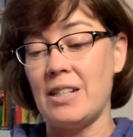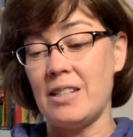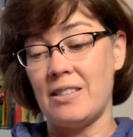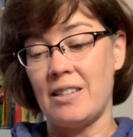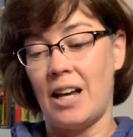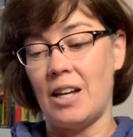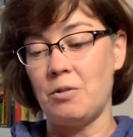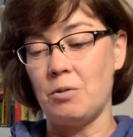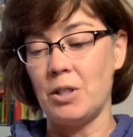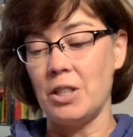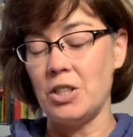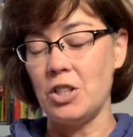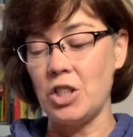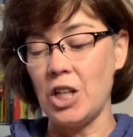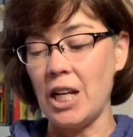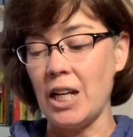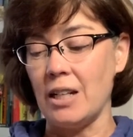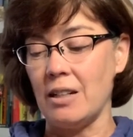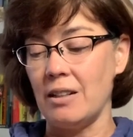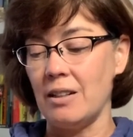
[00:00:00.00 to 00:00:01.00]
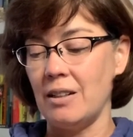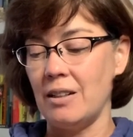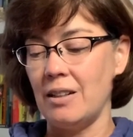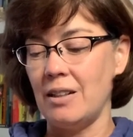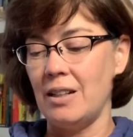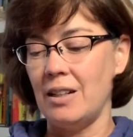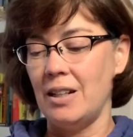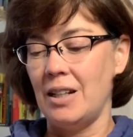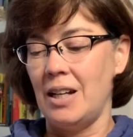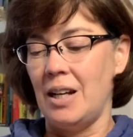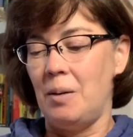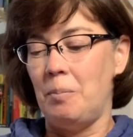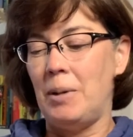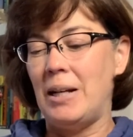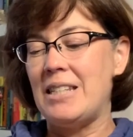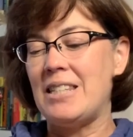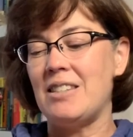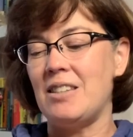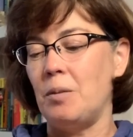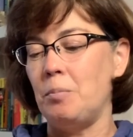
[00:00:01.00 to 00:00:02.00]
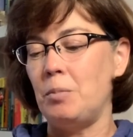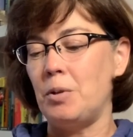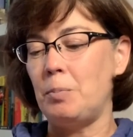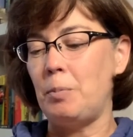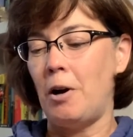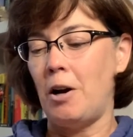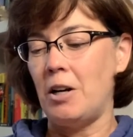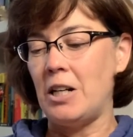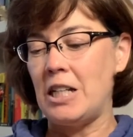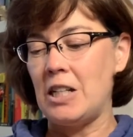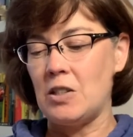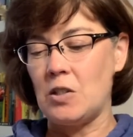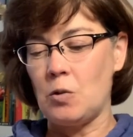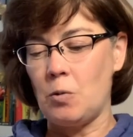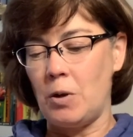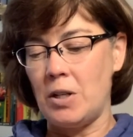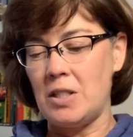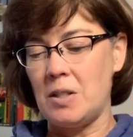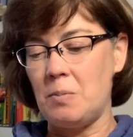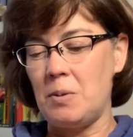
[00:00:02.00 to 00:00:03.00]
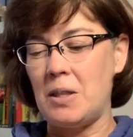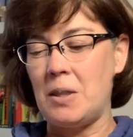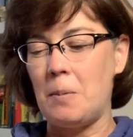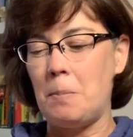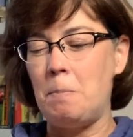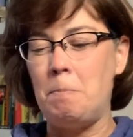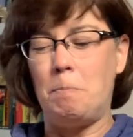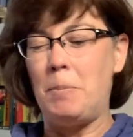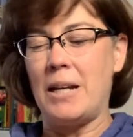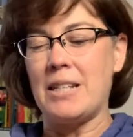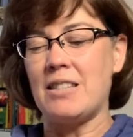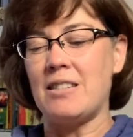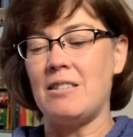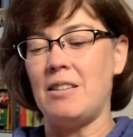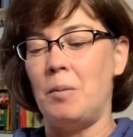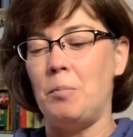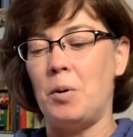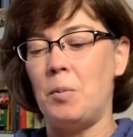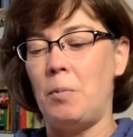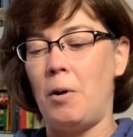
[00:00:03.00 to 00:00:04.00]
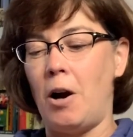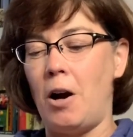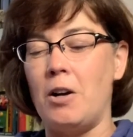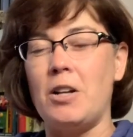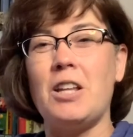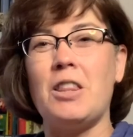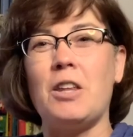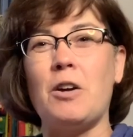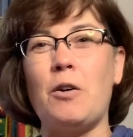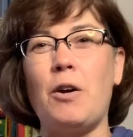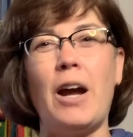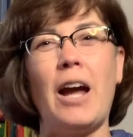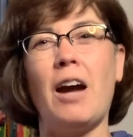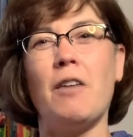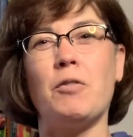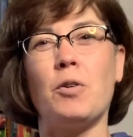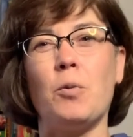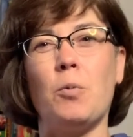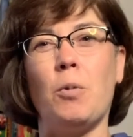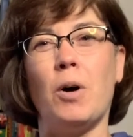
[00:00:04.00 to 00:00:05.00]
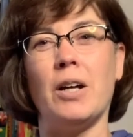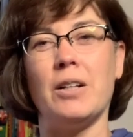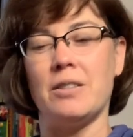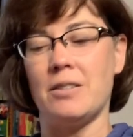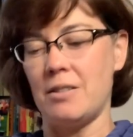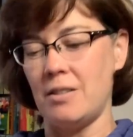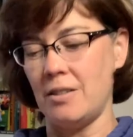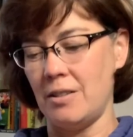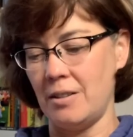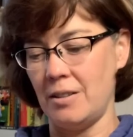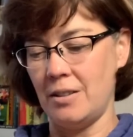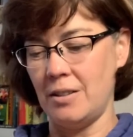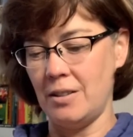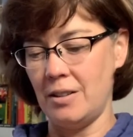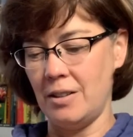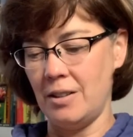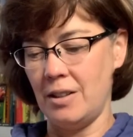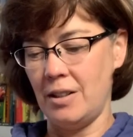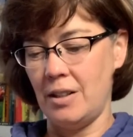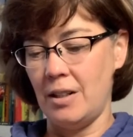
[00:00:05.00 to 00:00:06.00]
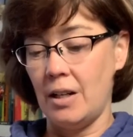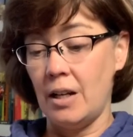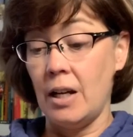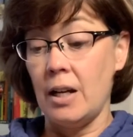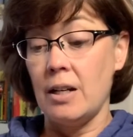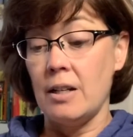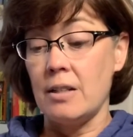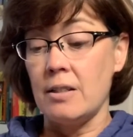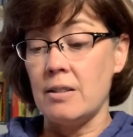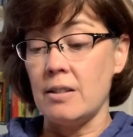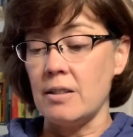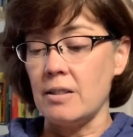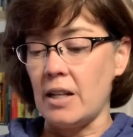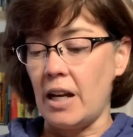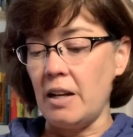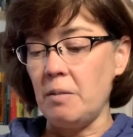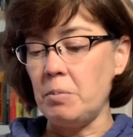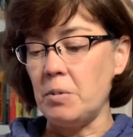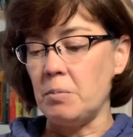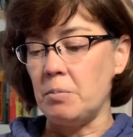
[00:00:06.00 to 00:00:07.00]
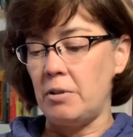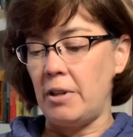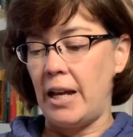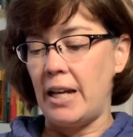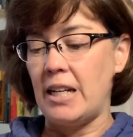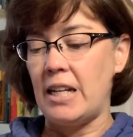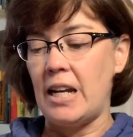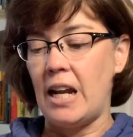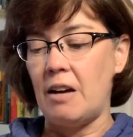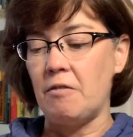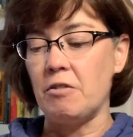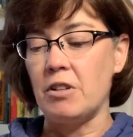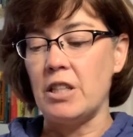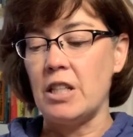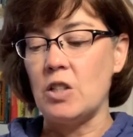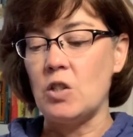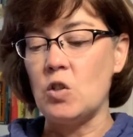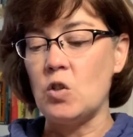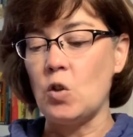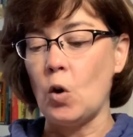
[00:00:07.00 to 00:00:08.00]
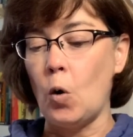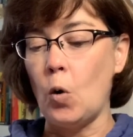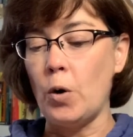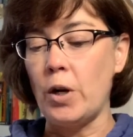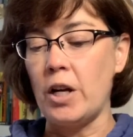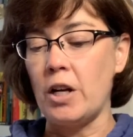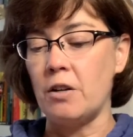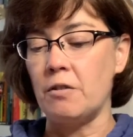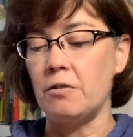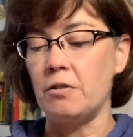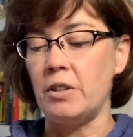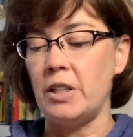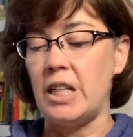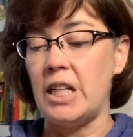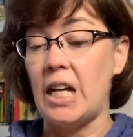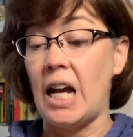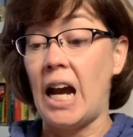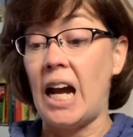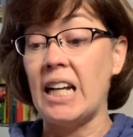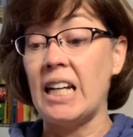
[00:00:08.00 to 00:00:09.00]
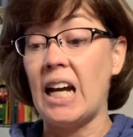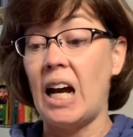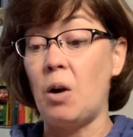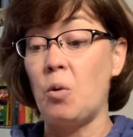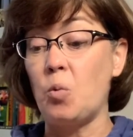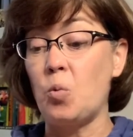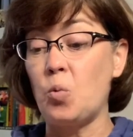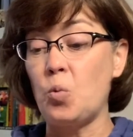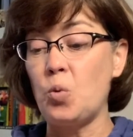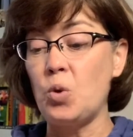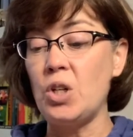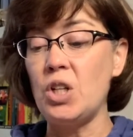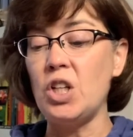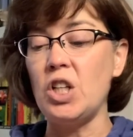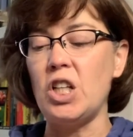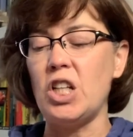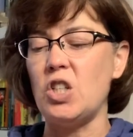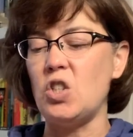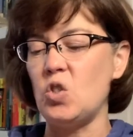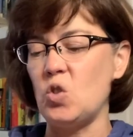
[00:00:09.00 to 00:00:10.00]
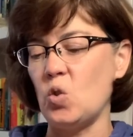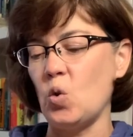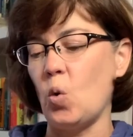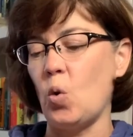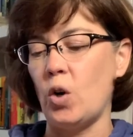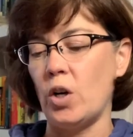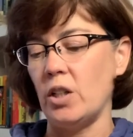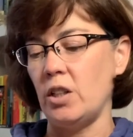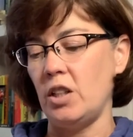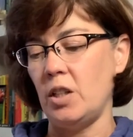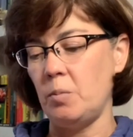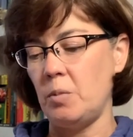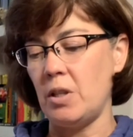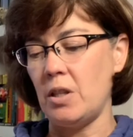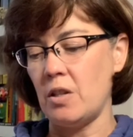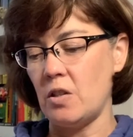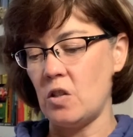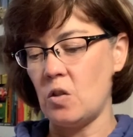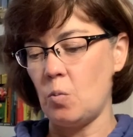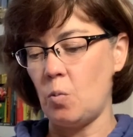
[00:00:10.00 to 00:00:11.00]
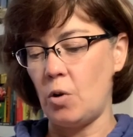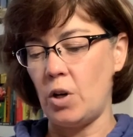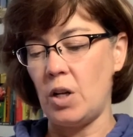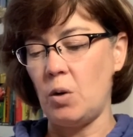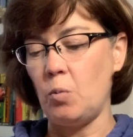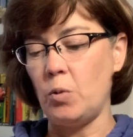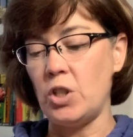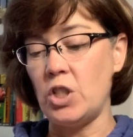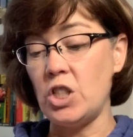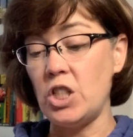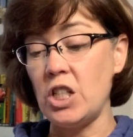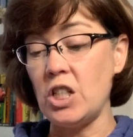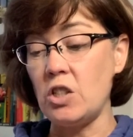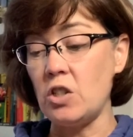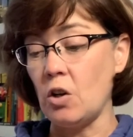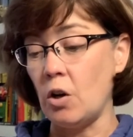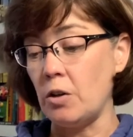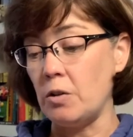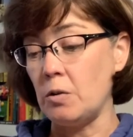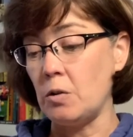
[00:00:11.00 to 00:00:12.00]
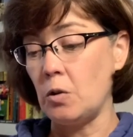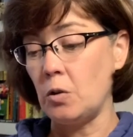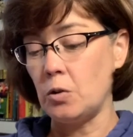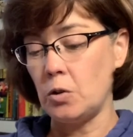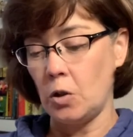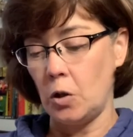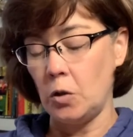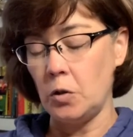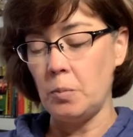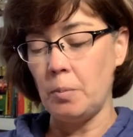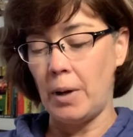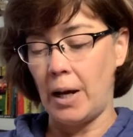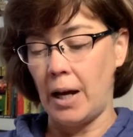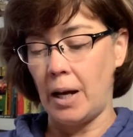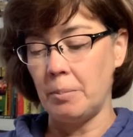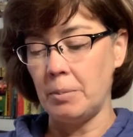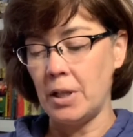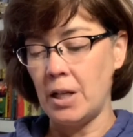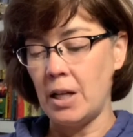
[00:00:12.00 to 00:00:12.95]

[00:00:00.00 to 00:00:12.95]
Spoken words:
Sandra and Jane. My slumber party is going to be the best slumber party there ever was. Since I've been planning everything so carefully, I got really sore at Libby this morning when she told Mom,